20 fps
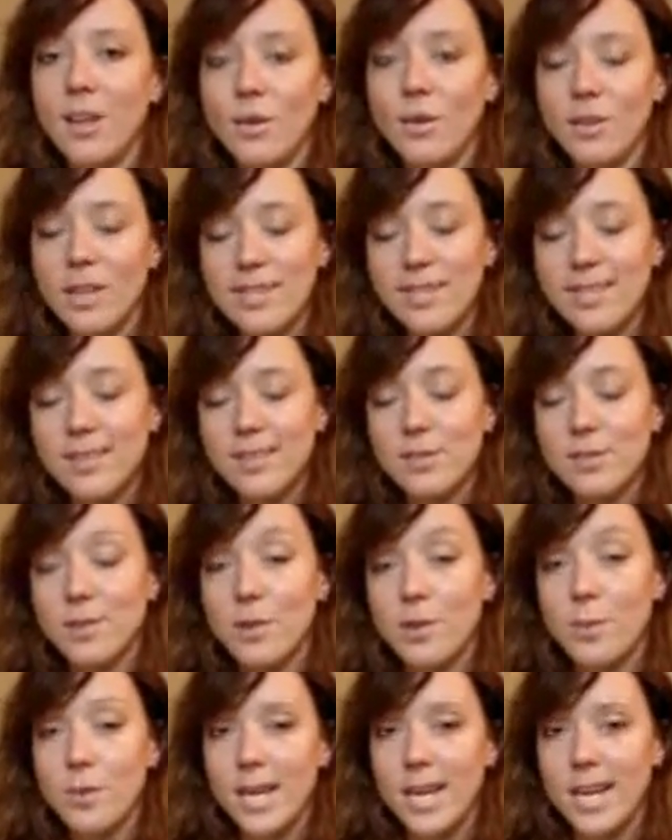I know that sounds
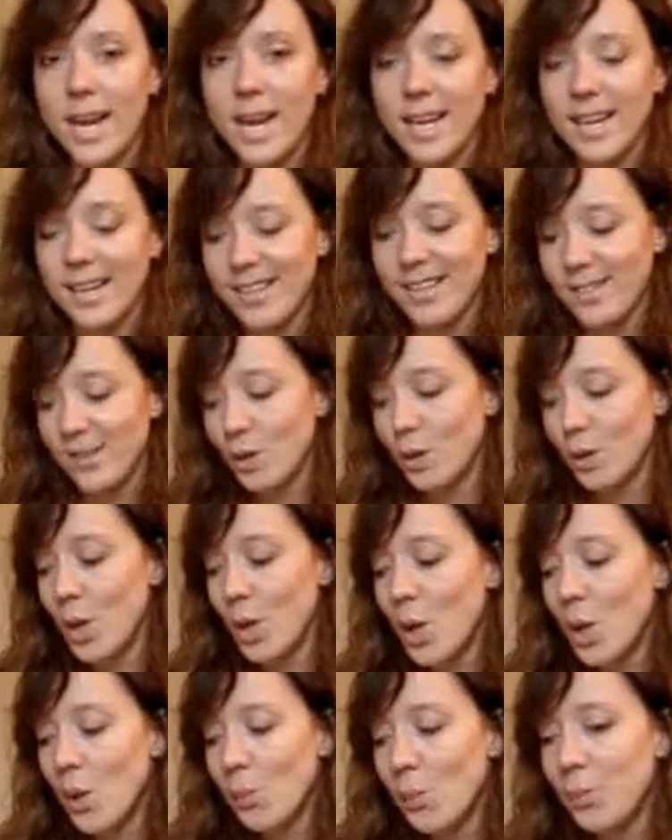very like, you know,
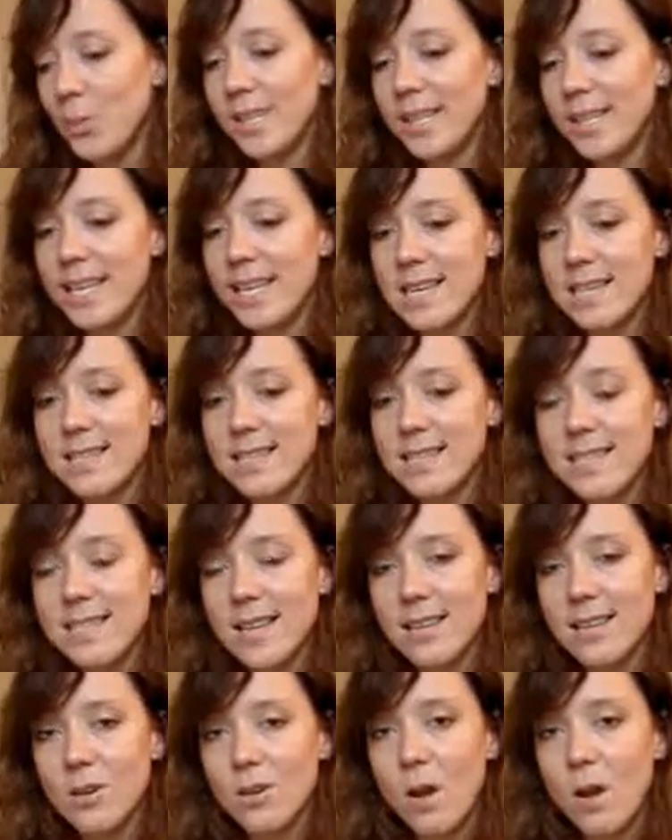but yes,
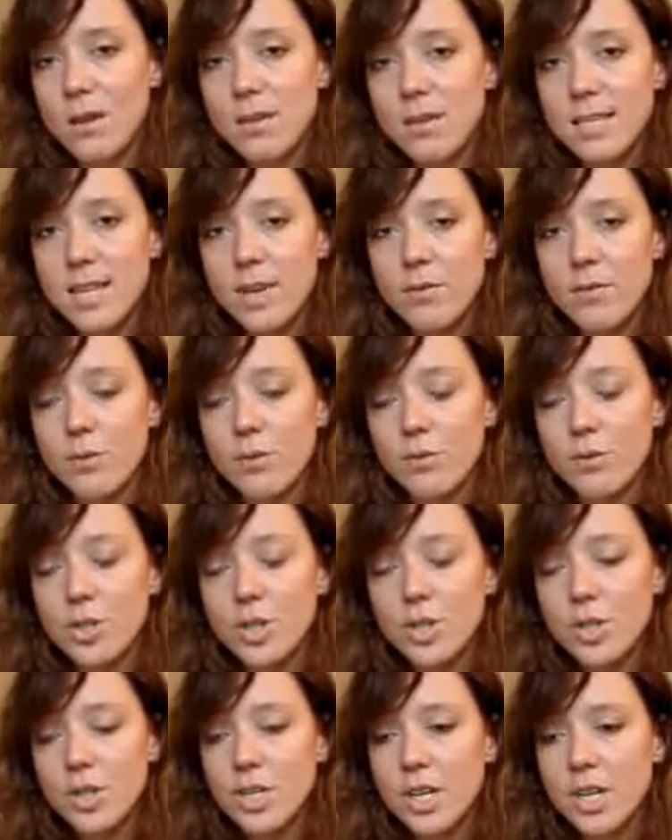uh, colors have a
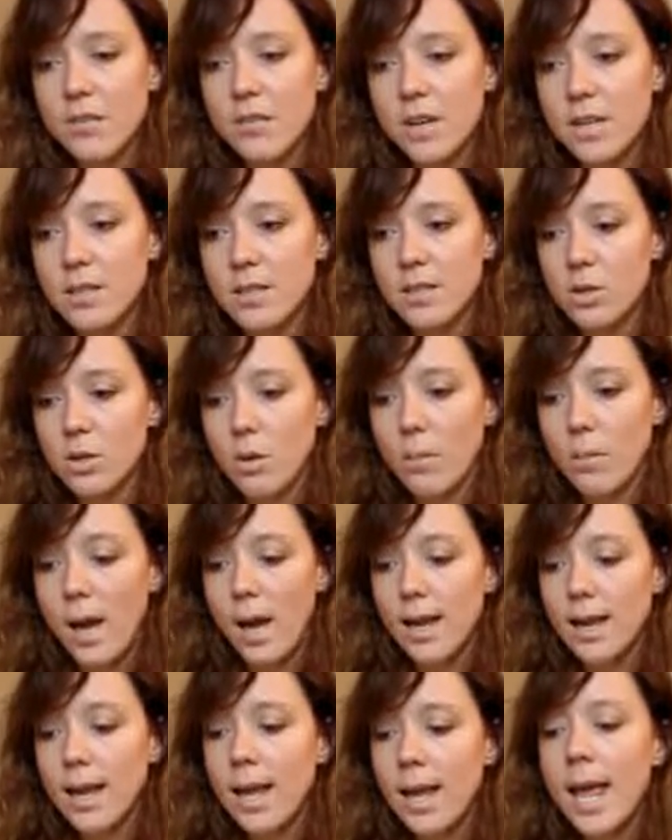huge effect on your
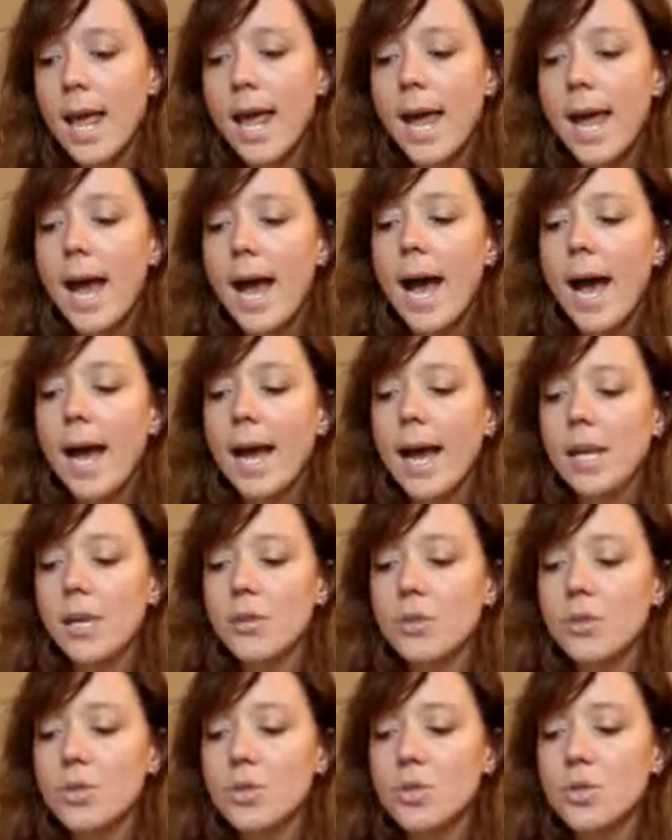mind. I
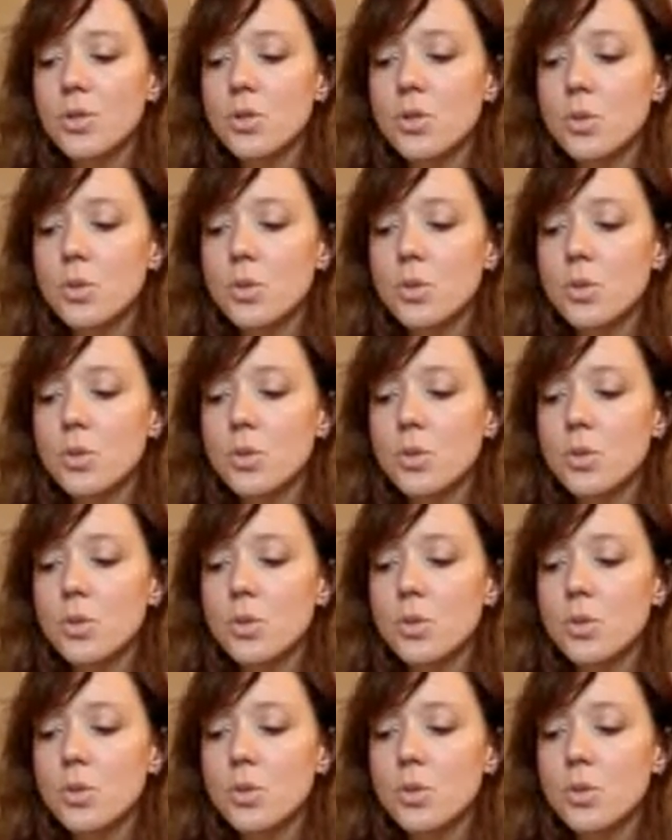used